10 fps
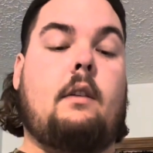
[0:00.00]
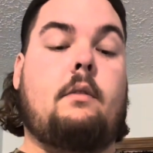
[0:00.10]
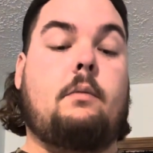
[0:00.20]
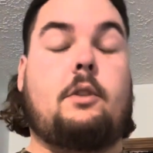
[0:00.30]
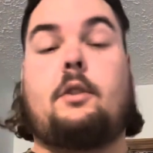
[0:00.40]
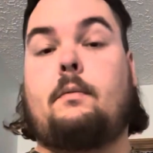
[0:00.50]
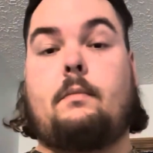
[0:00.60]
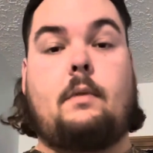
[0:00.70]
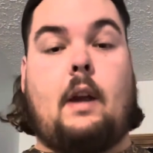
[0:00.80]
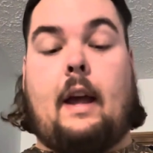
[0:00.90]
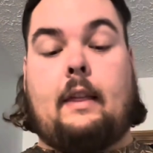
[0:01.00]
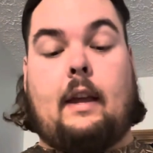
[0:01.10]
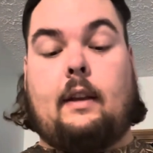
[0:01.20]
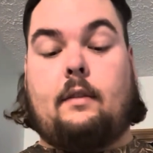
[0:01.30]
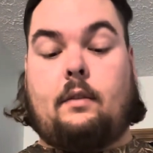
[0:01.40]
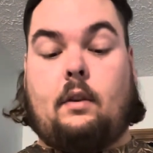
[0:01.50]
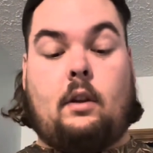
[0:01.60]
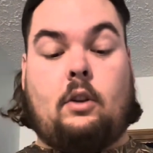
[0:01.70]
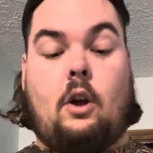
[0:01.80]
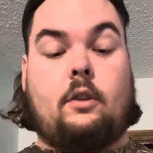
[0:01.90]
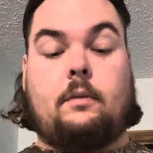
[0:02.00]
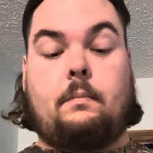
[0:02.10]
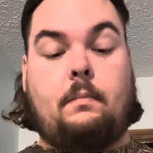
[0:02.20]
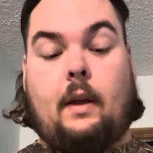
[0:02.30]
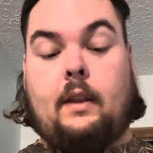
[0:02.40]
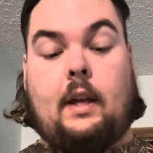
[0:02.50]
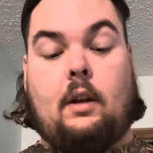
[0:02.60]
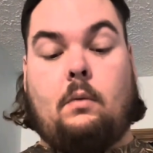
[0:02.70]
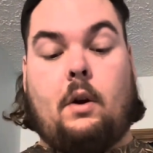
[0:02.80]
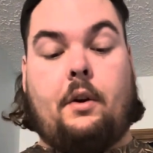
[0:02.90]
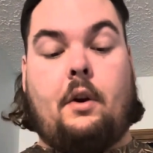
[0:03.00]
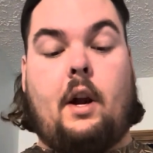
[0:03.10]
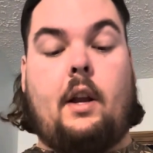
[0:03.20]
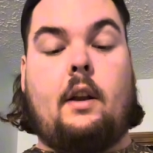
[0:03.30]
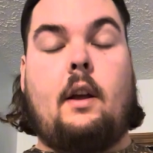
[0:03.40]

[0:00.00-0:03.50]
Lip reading: which I think is awesome. I think it'll work great.